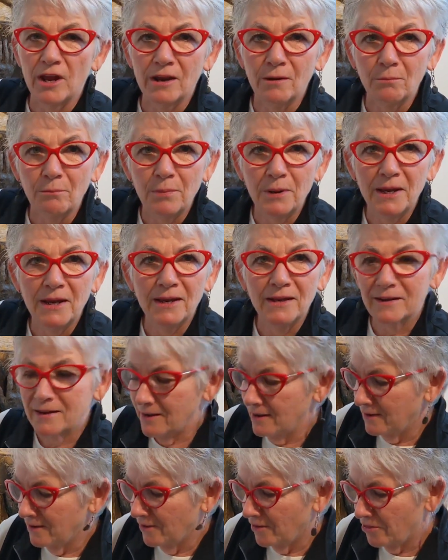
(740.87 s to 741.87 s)
and
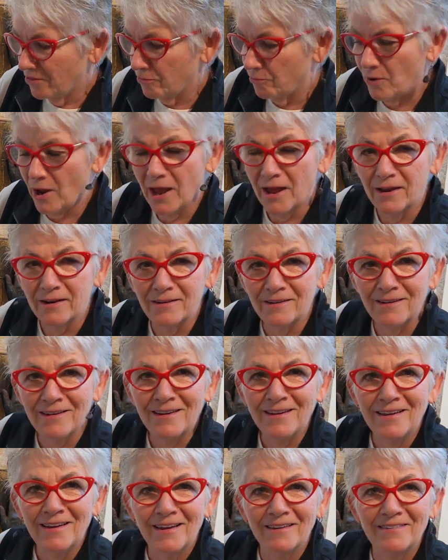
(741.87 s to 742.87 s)
pink thread.
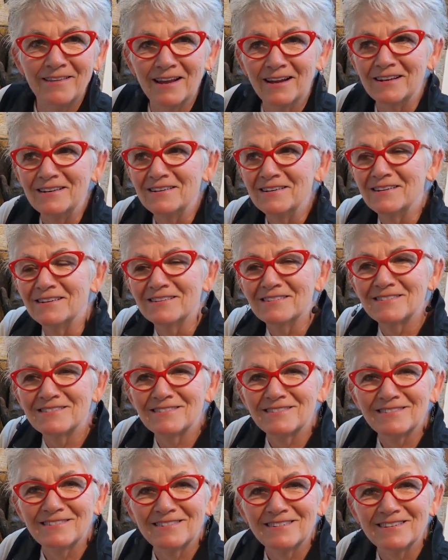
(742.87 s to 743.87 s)
The idea
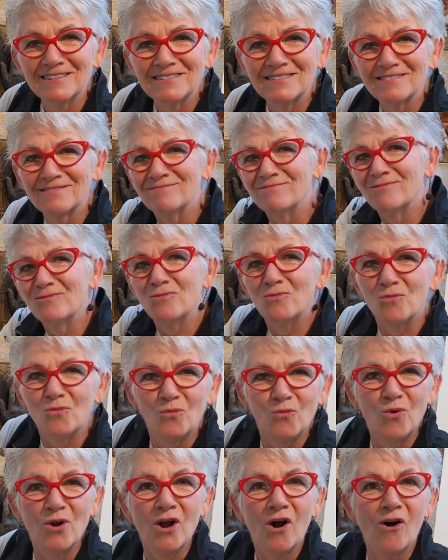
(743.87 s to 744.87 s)
is
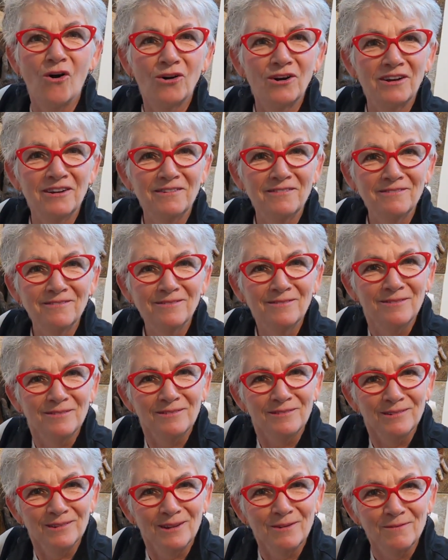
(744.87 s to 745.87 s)
we all can
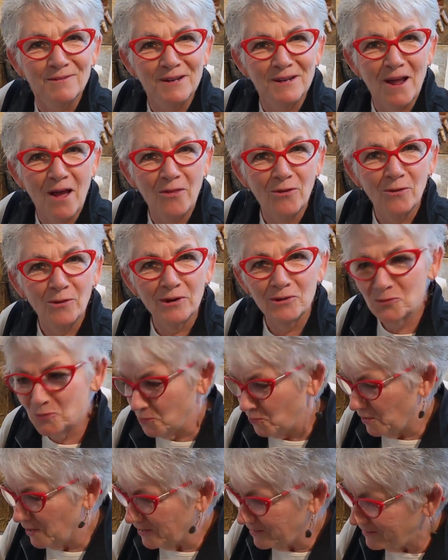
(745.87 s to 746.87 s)
live together as
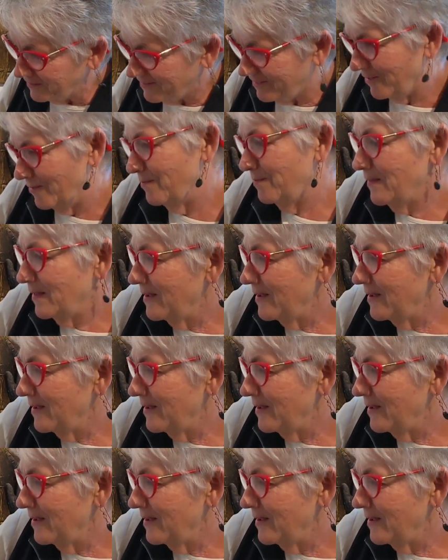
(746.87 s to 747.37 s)
one. So